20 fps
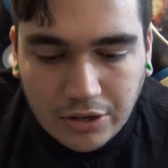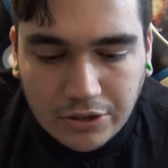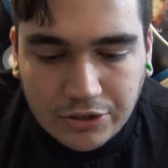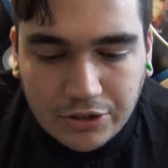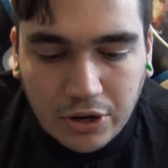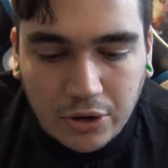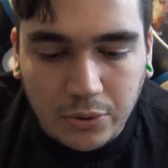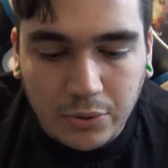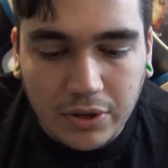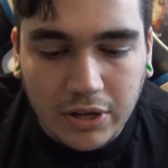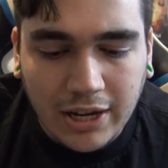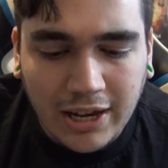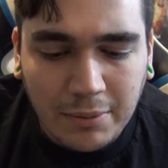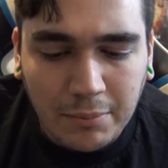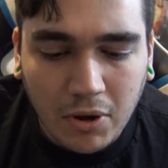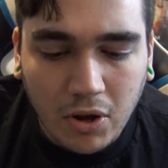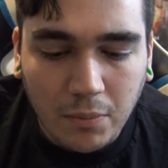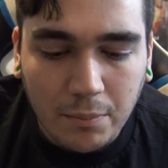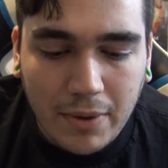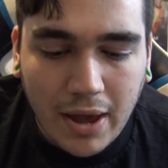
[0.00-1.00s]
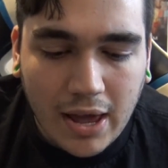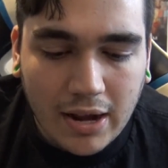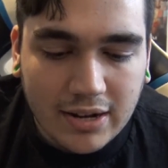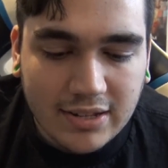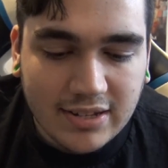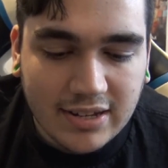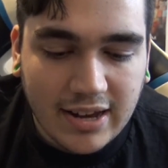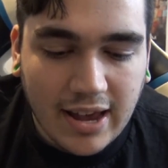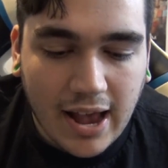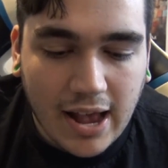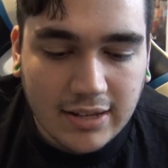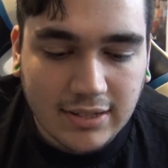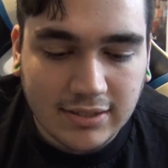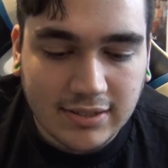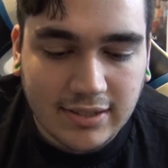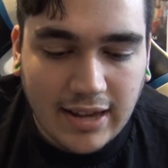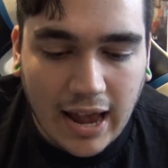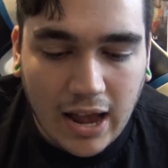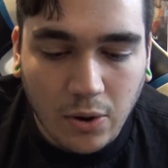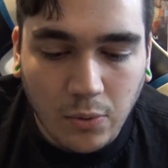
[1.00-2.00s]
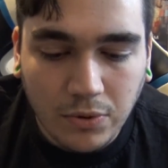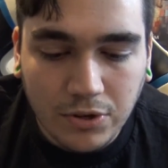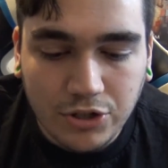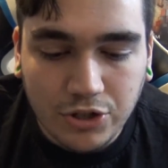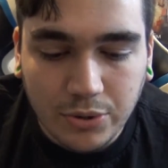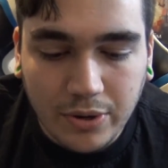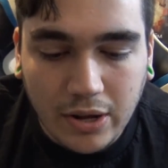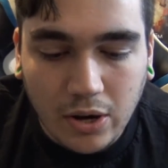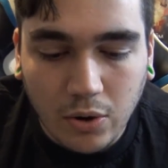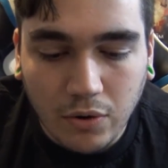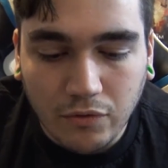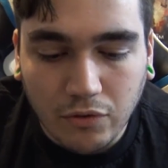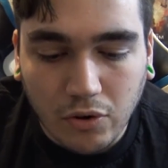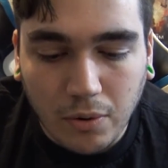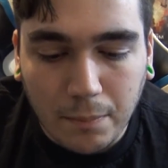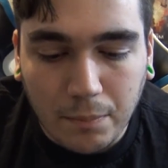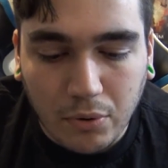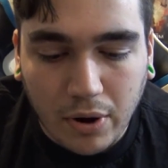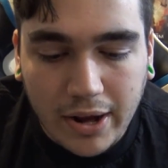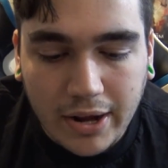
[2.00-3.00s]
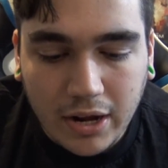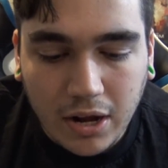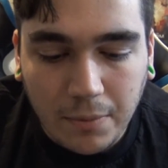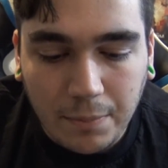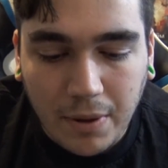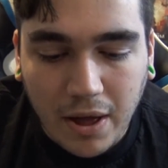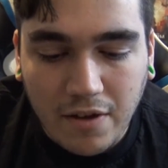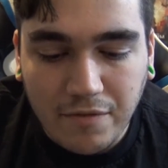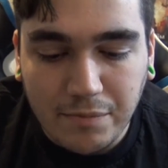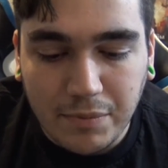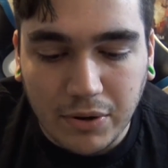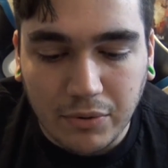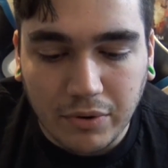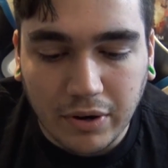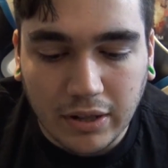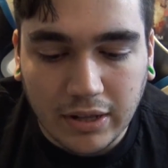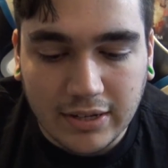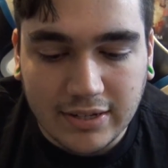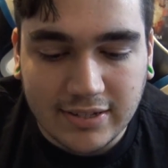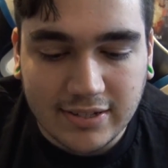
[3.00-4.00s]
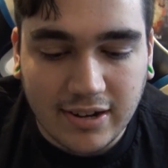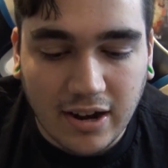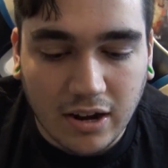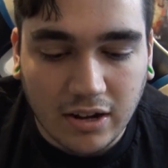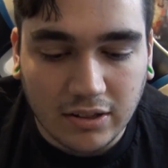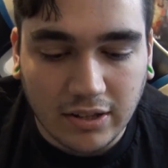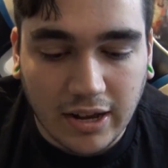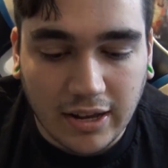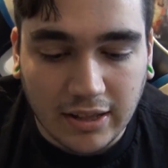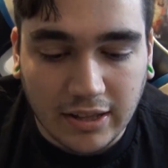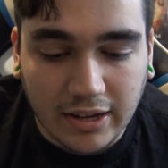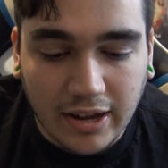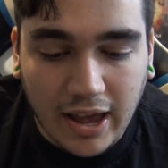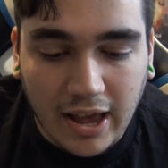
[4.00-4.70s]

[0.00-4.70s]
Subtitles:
So, Emo Manatee asks, how would you get over a breakup? I've been really stuck lately,